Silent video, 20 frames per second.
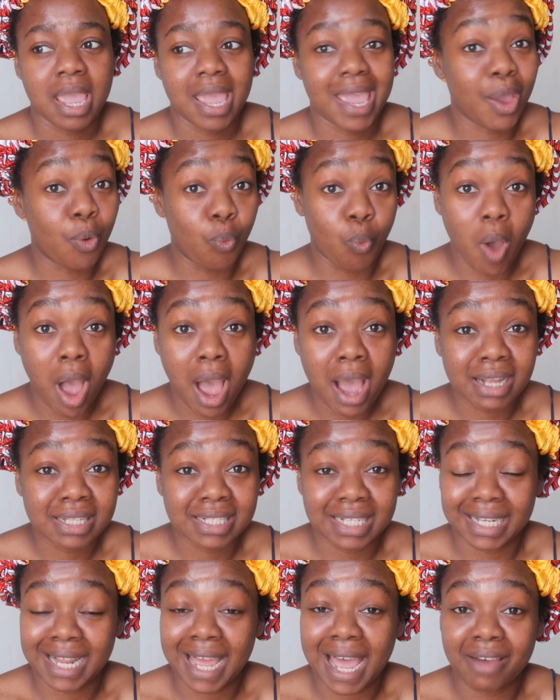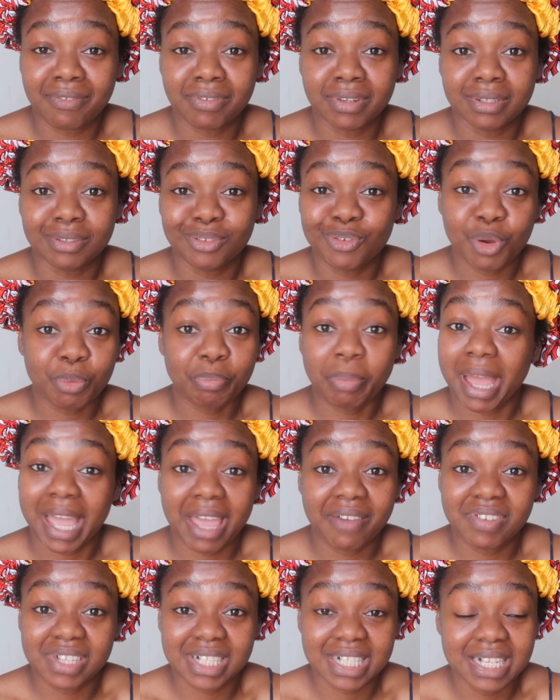it worked, and I haven't looked back
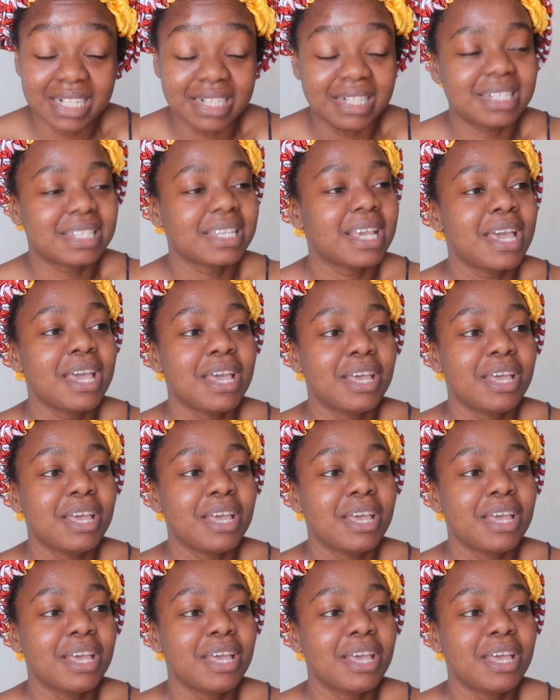ever since.